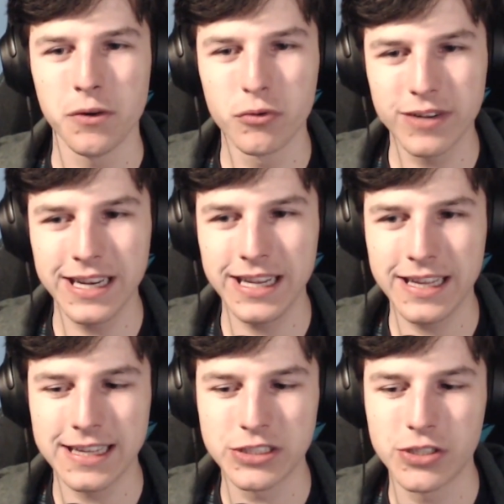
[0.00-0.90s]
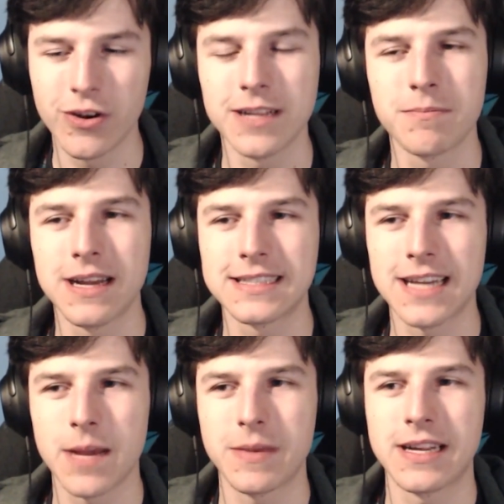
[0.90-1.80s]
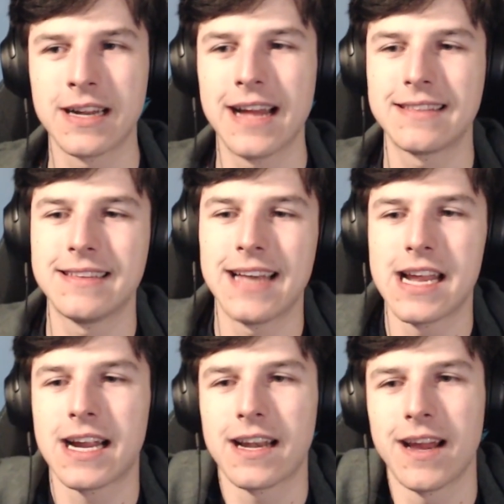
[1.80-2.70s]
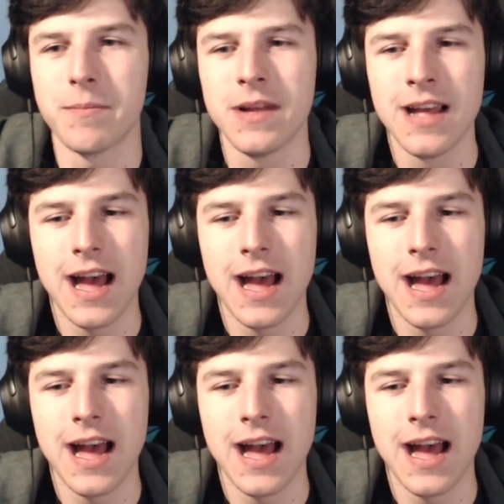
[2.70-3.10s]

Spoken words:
Really enjoyed my time here at the daily climb.